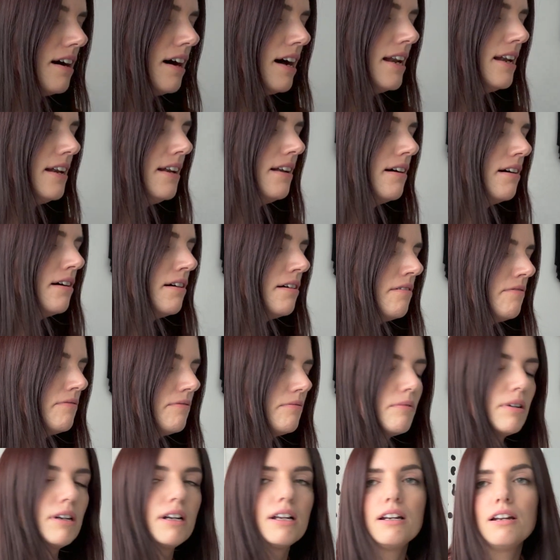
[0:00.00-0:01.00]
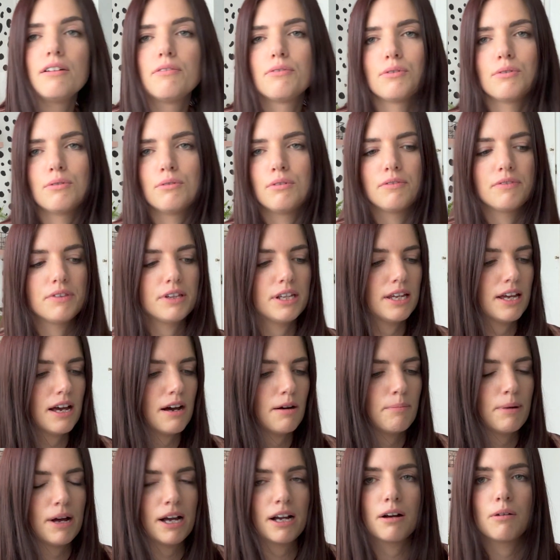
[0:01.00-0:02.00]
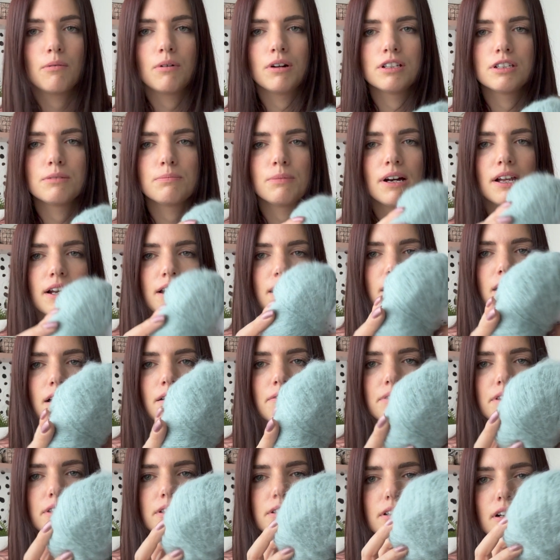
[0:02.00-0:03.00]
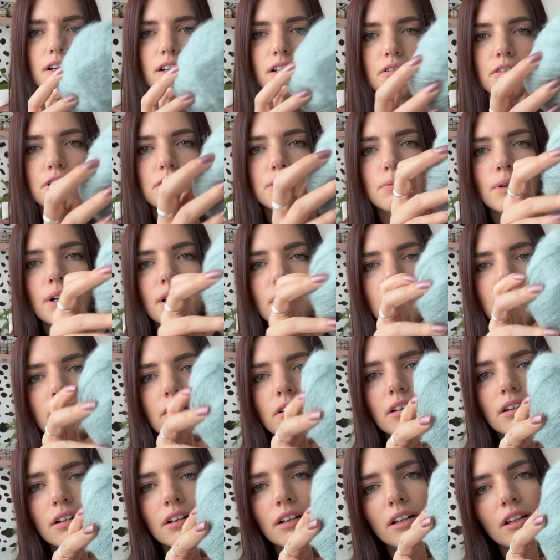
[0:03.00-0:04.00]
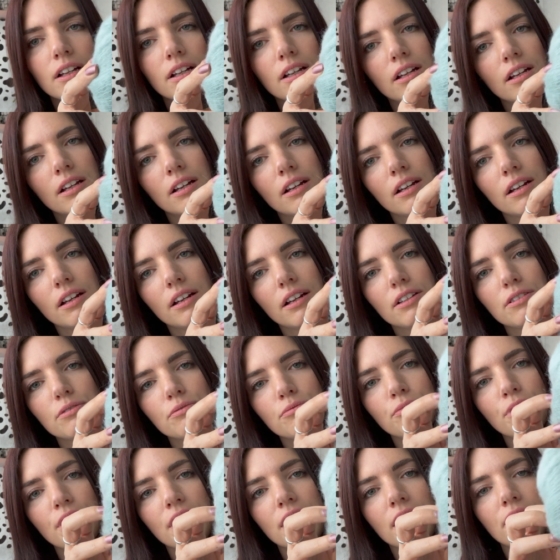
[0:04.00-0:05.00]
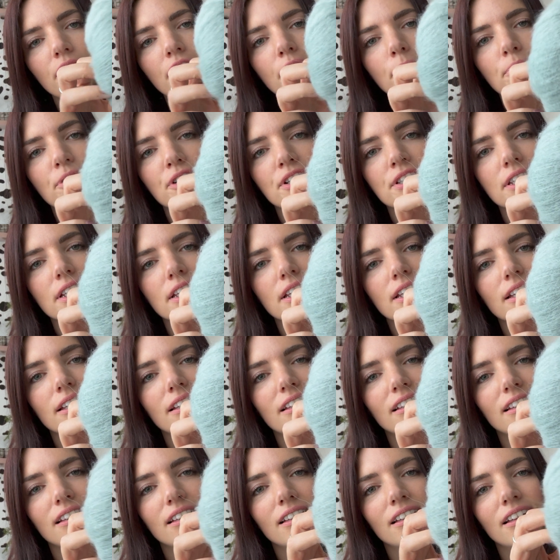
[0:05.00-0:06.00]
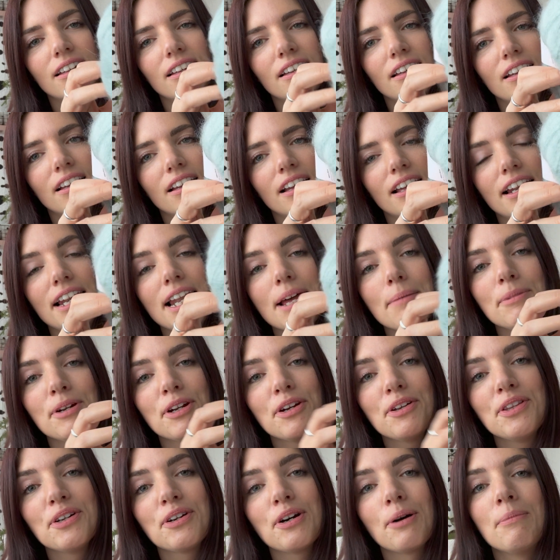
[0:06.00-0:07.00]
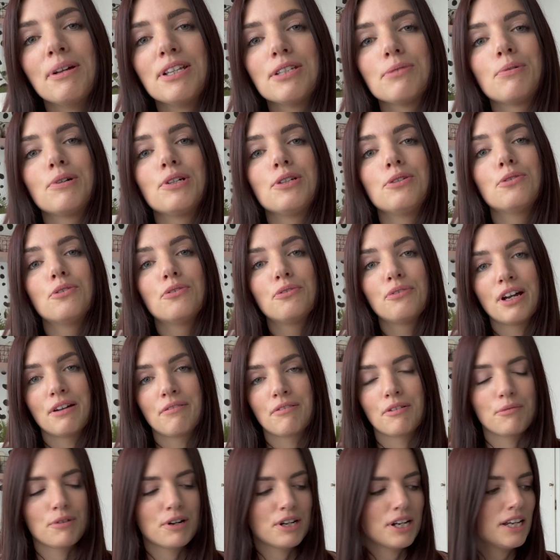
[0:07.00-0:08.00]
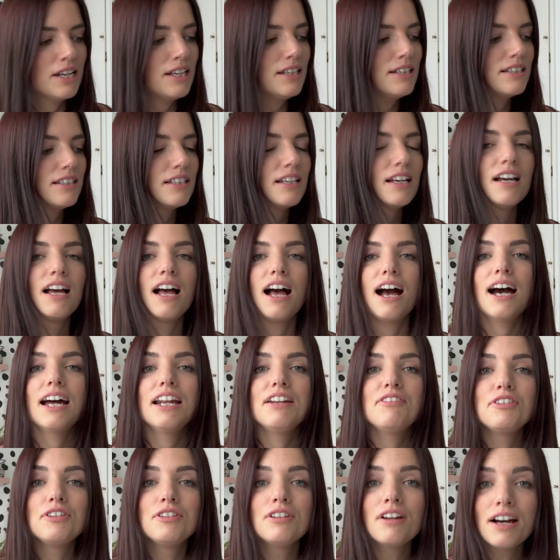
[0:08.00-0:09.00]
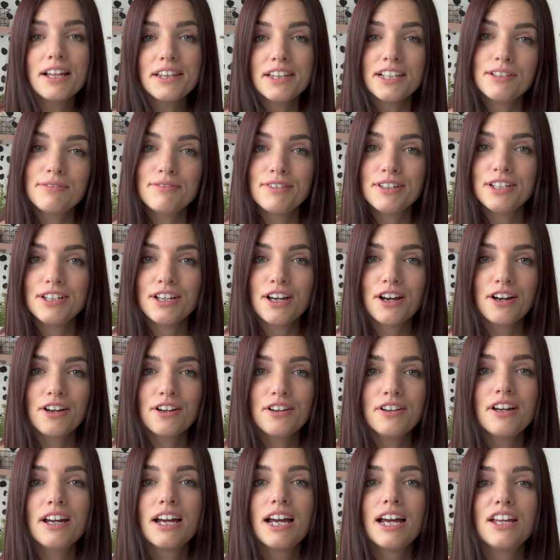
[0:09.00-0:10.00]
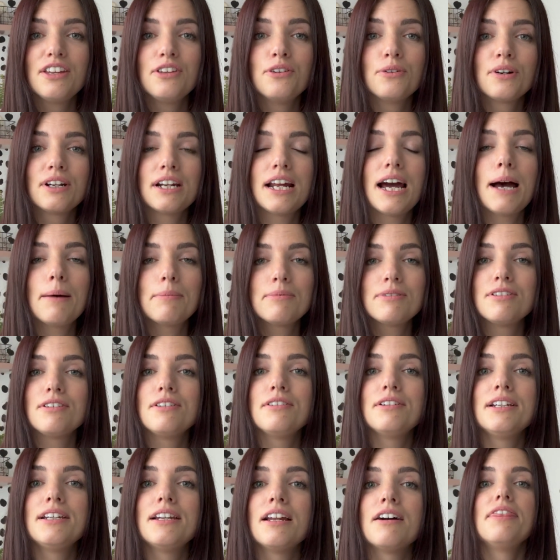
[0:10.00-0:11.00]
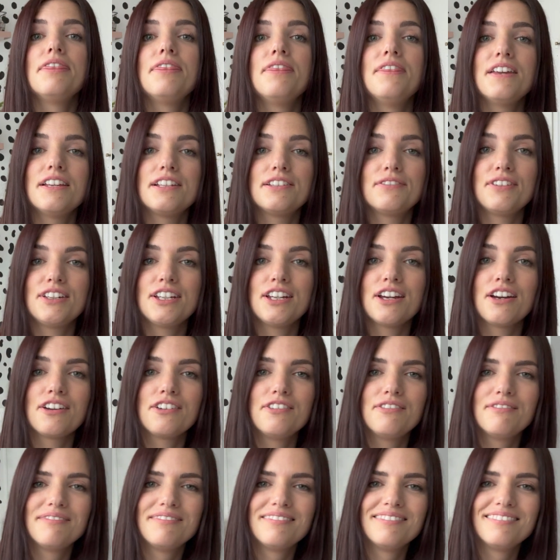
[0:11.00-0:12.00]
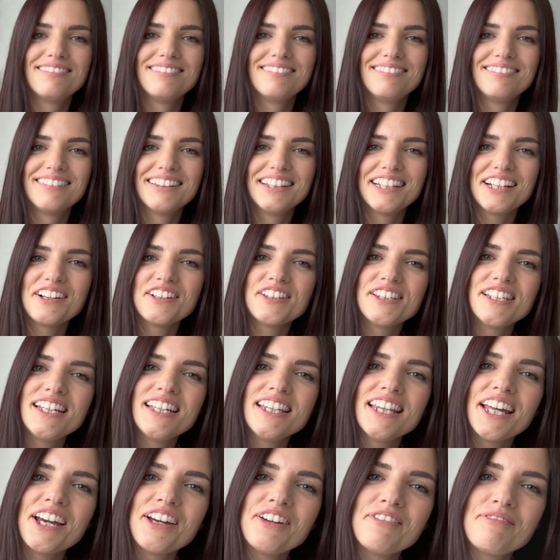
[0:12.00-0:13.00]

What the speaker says: love all of the alpaca ones, but I love this colour as well. It's really pretty. Let me know in the comments what your favourite one is, and if you like this video, you're going to absolutely love this video. I'll see you there.